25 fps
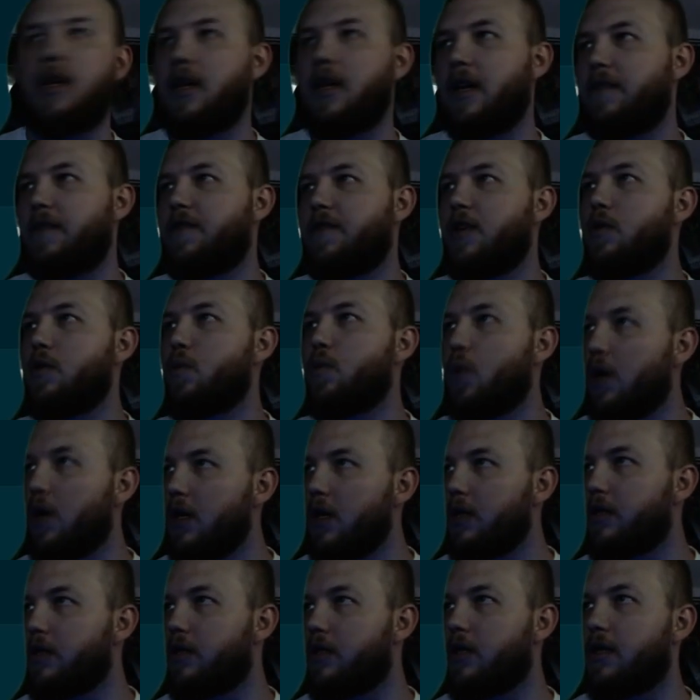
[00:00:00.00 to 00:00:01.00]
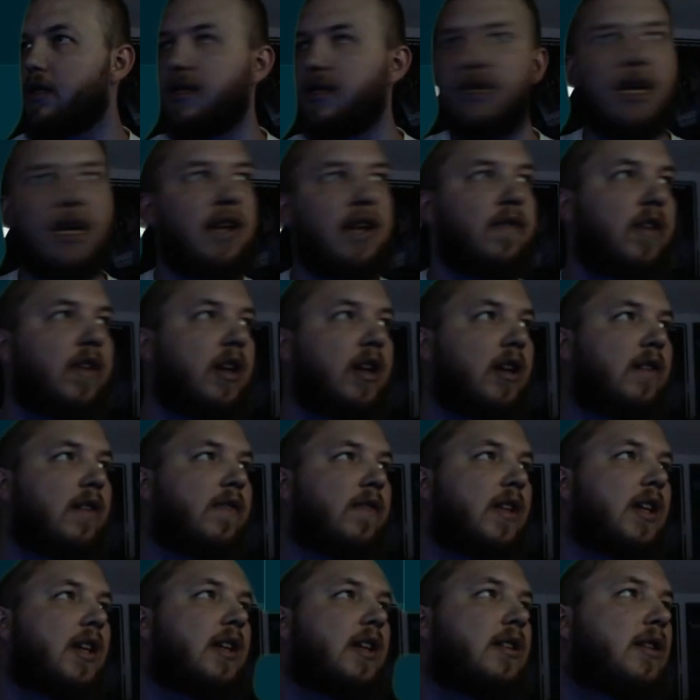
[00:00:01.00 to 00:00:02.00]
If you want to save any
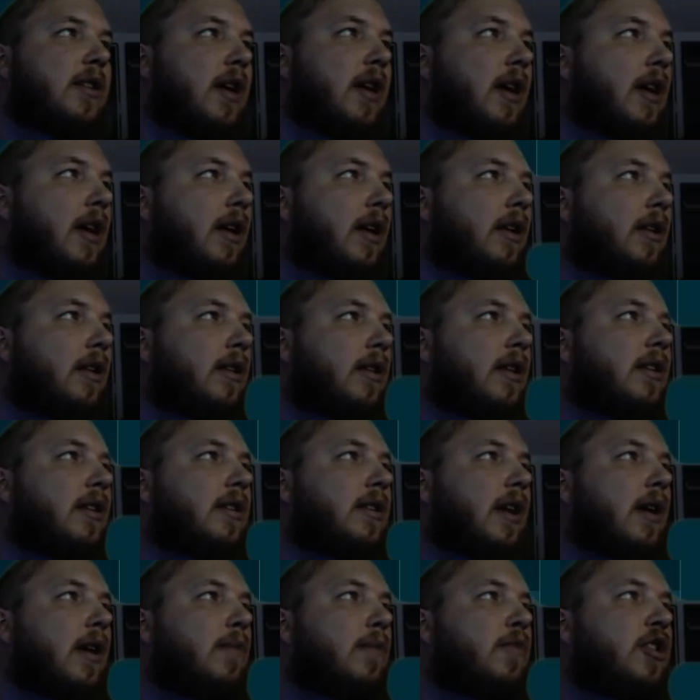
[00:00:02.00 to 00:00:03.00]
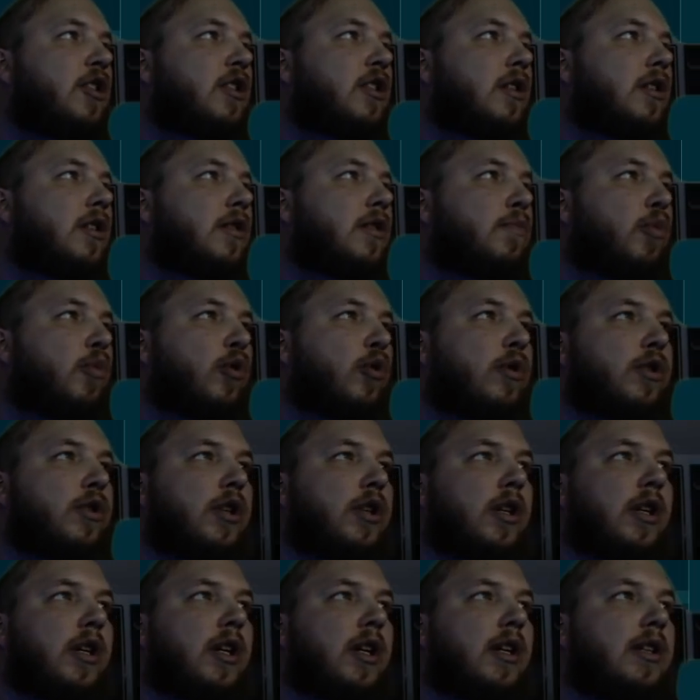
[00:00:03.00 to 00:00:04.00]
of these, this images
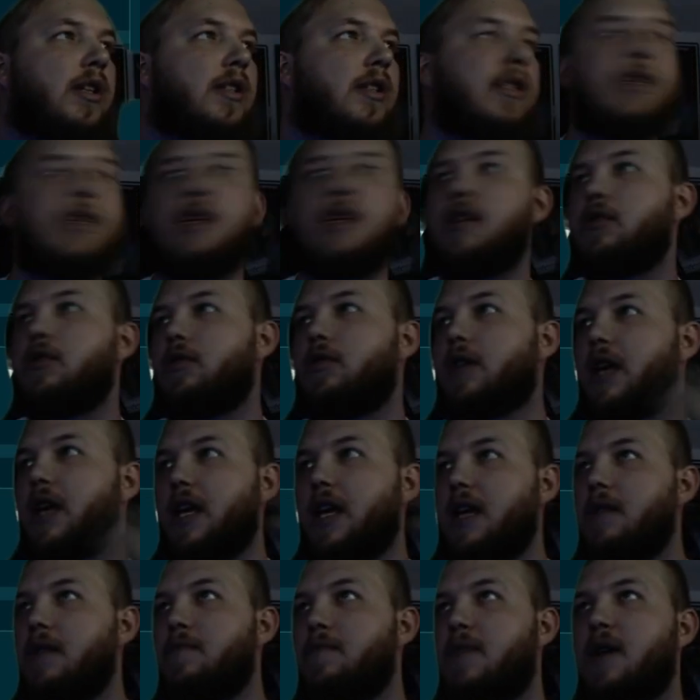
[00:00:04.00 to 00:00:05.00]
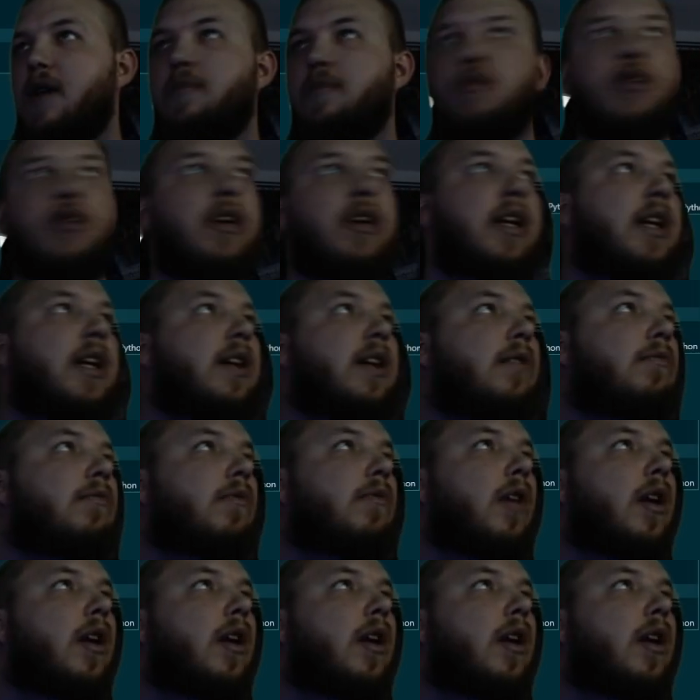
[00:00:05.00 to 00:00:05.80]
portion is still in memory.